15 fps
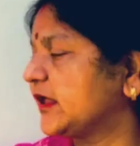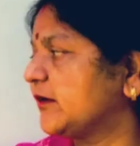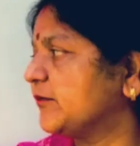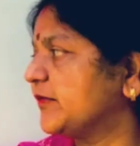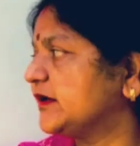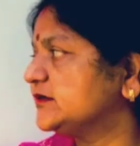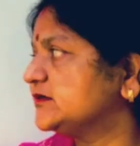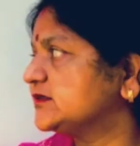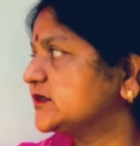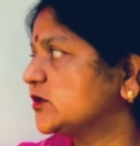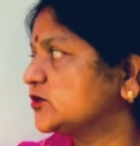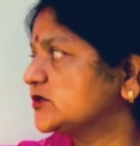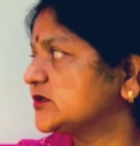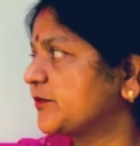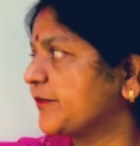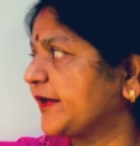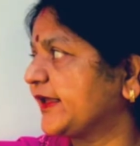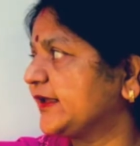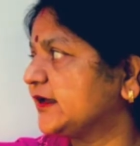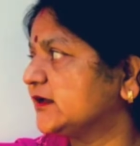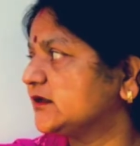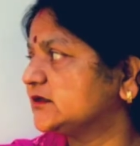the baker used to
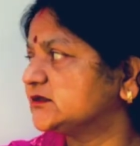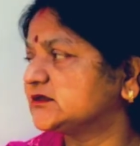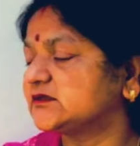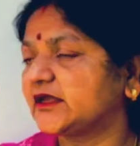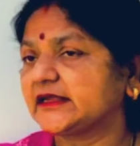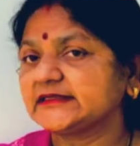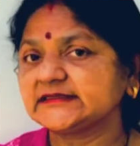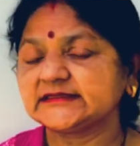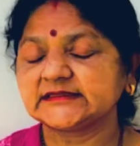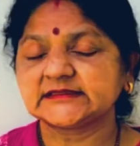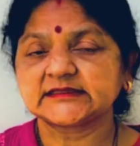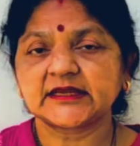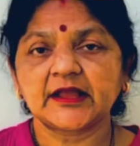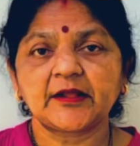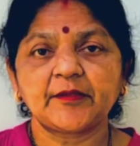be our friend,